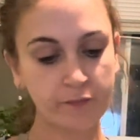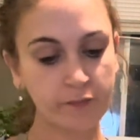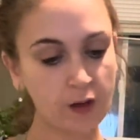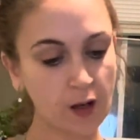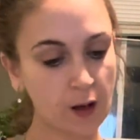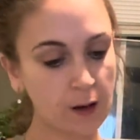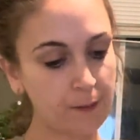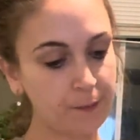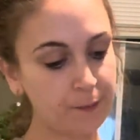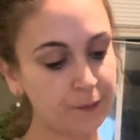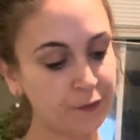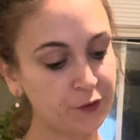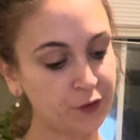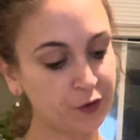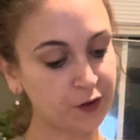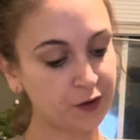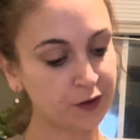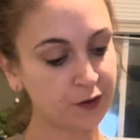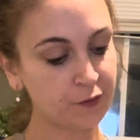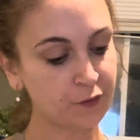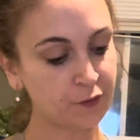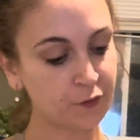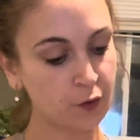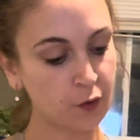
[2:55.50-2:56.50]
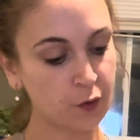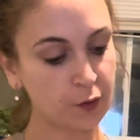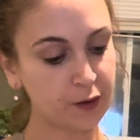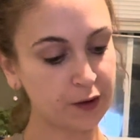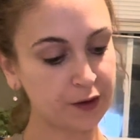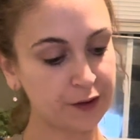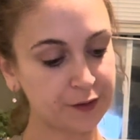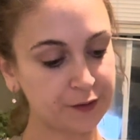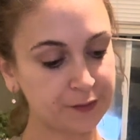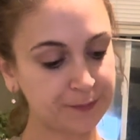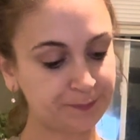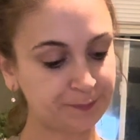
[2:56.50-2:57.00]
I'm looking
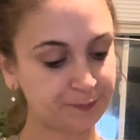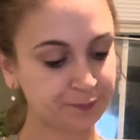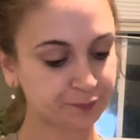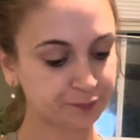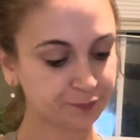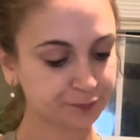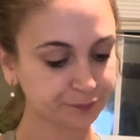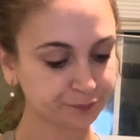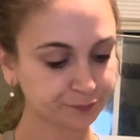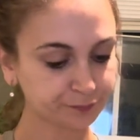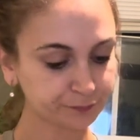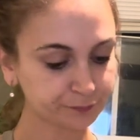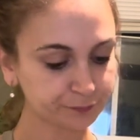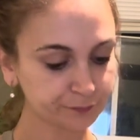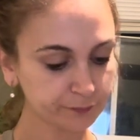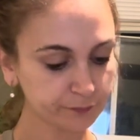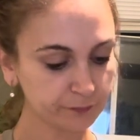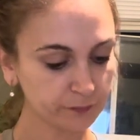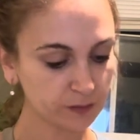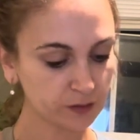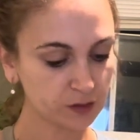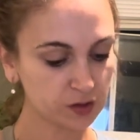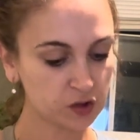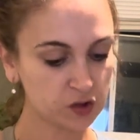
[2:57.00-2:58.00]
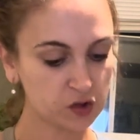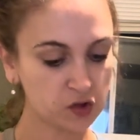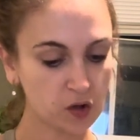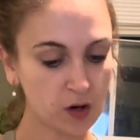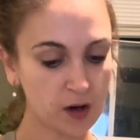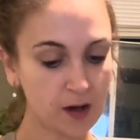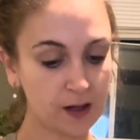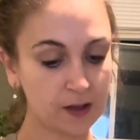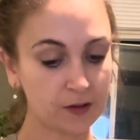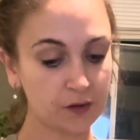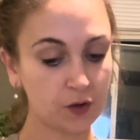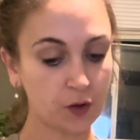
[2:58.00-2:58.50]
forward to
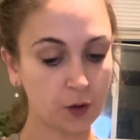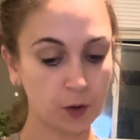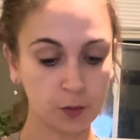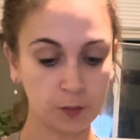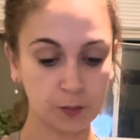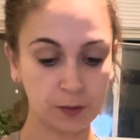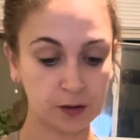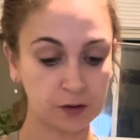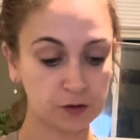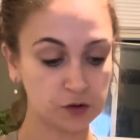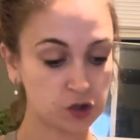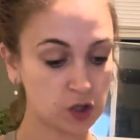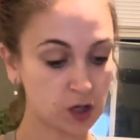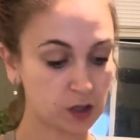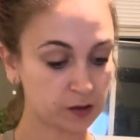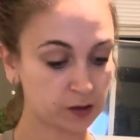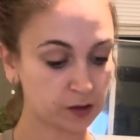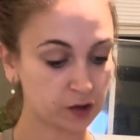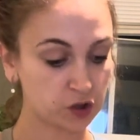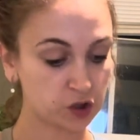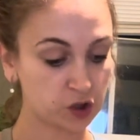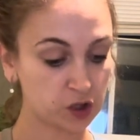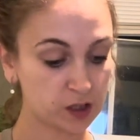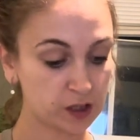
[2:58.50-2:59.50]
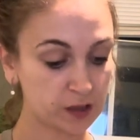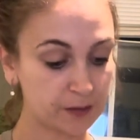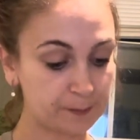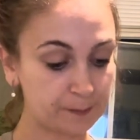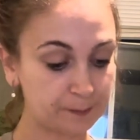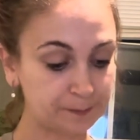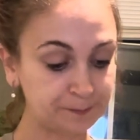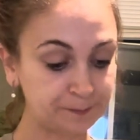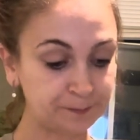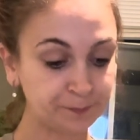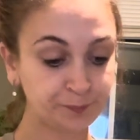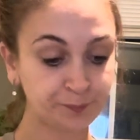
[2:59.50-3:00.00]
trying the oatmeal chocolate chip
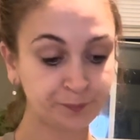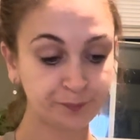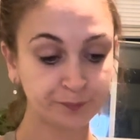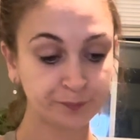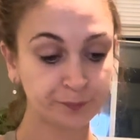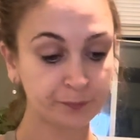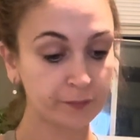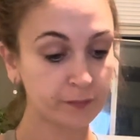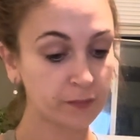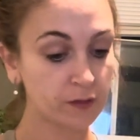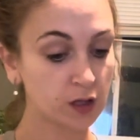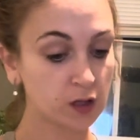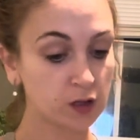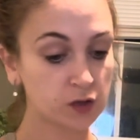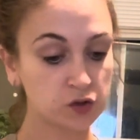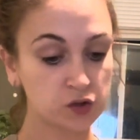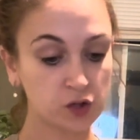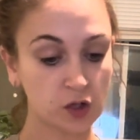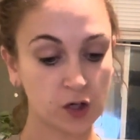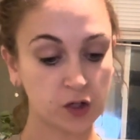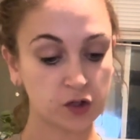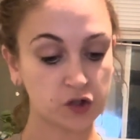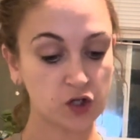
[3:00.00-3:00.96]
dark